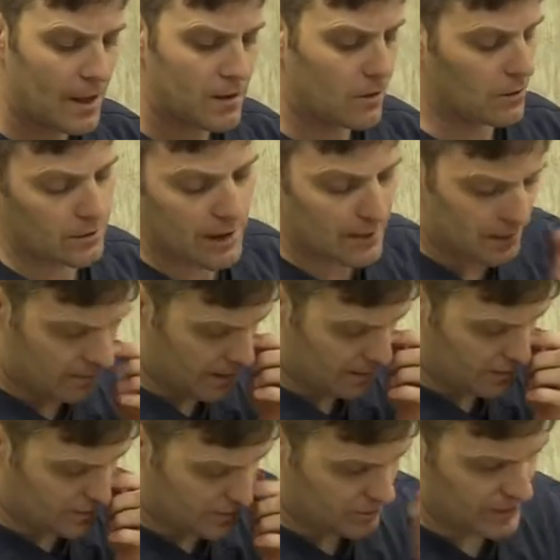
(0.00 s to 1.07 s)
or
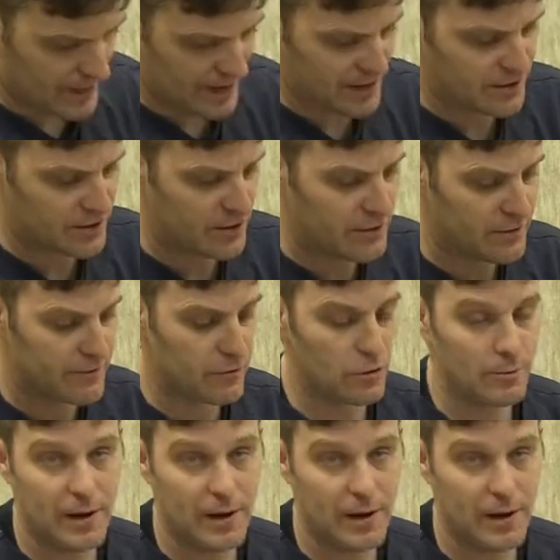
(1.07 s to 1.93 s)
every two days for